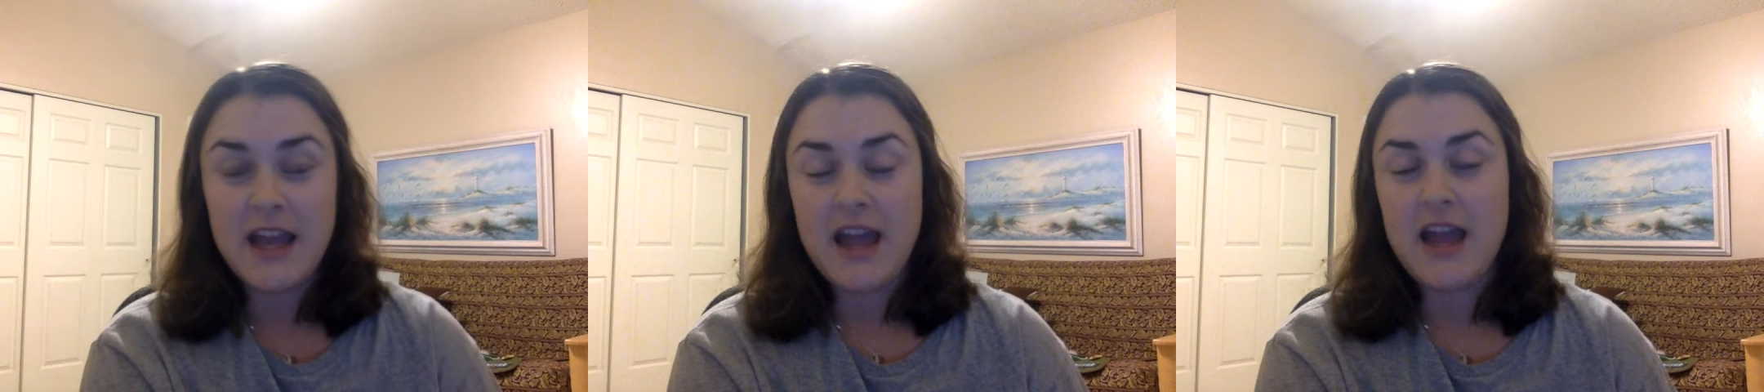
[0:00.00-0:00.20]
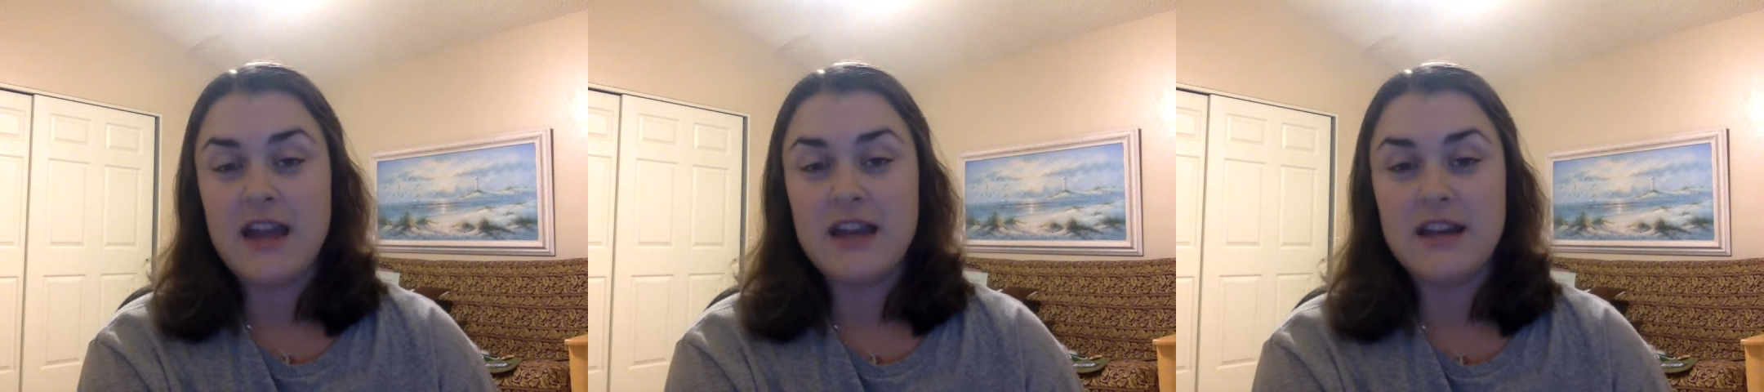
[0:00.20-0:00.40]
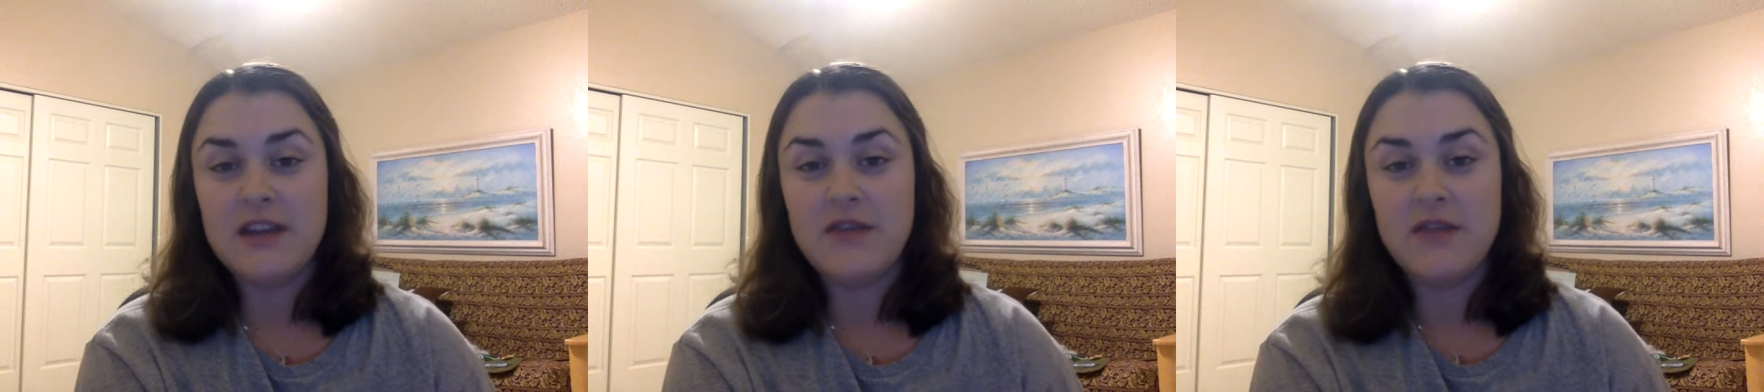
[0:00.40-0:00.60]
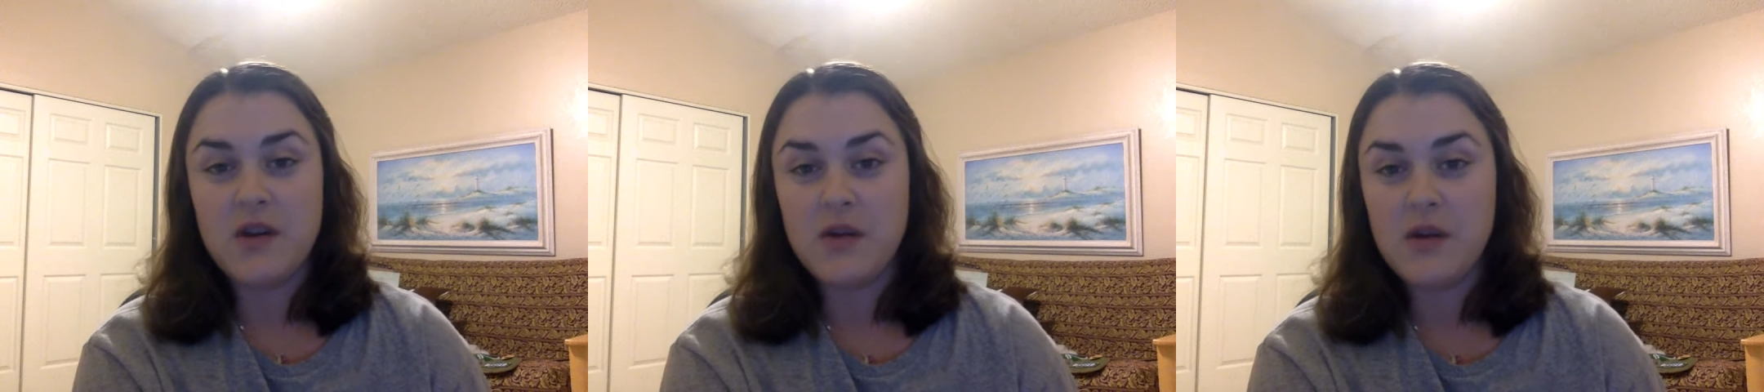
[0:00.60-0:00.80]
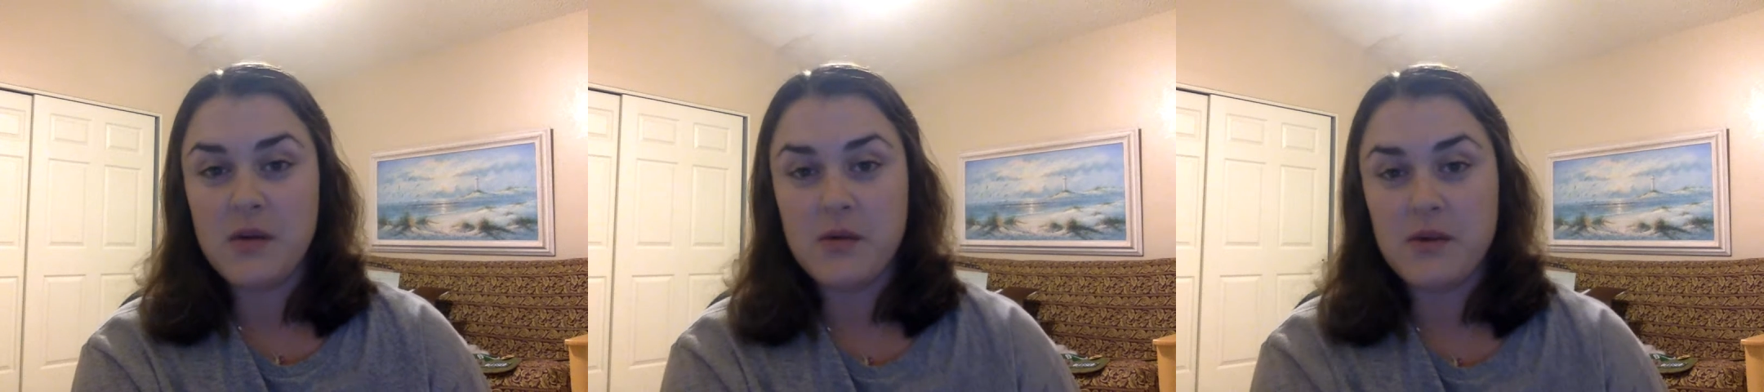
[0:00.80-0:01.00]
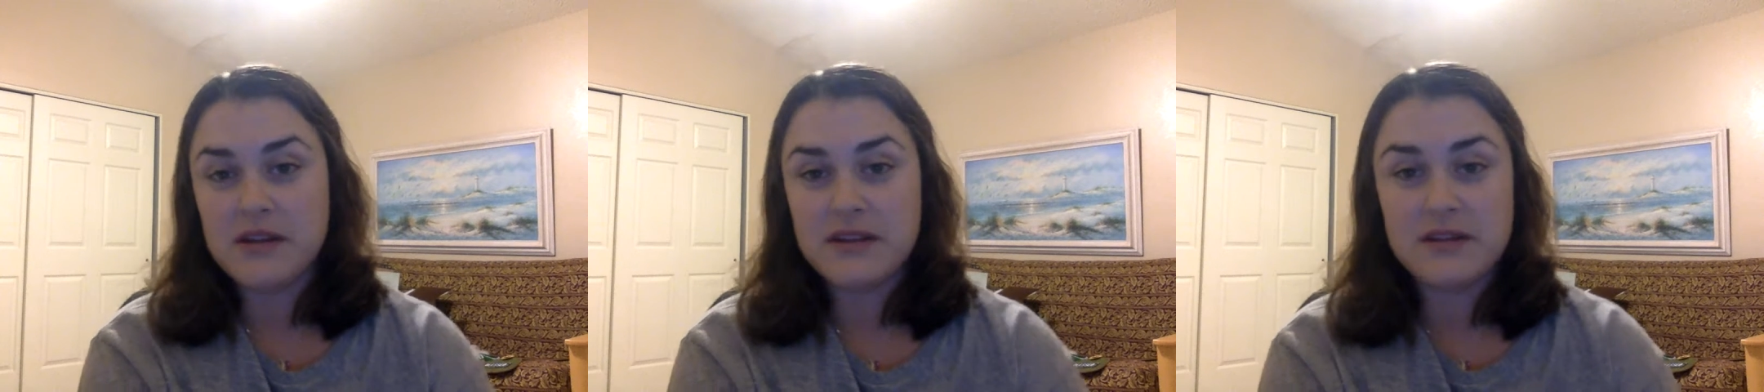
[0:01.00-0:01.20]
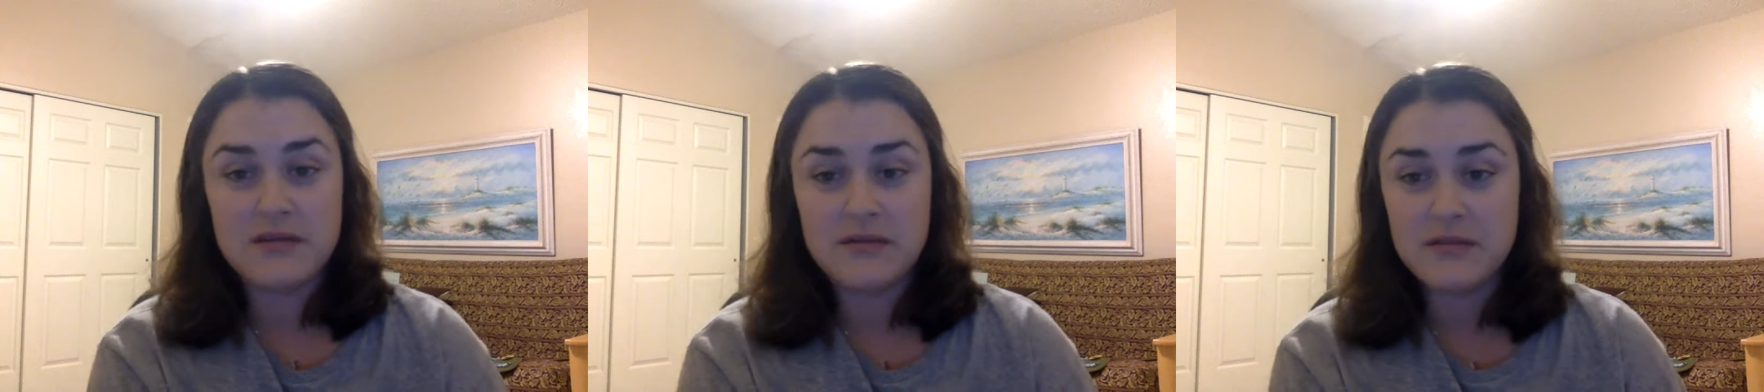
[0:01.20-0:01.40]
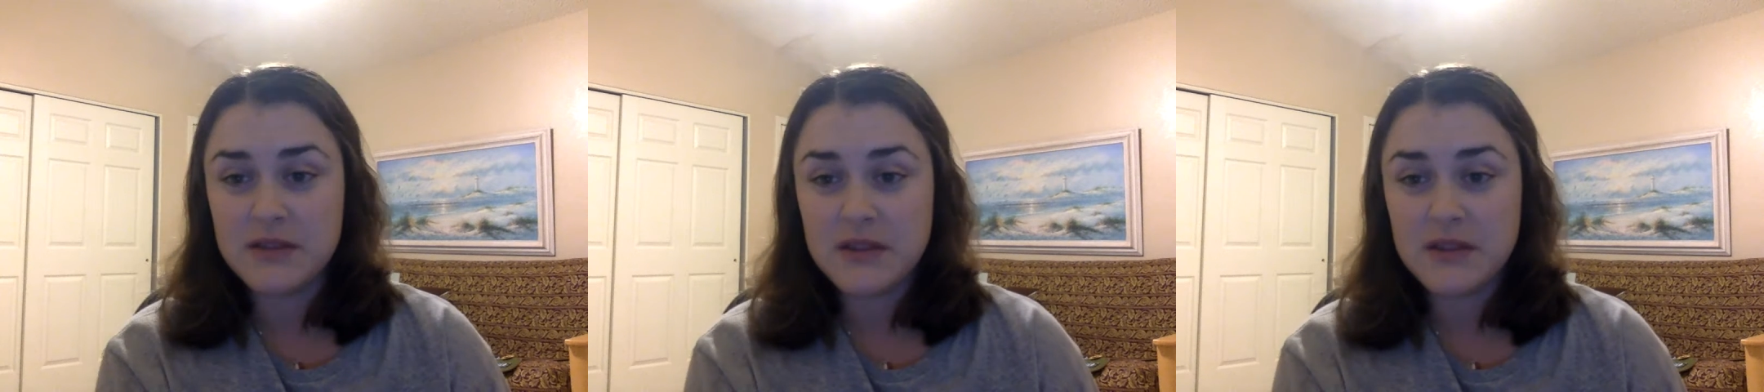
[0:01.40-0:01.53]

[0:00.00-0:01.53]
and even though it was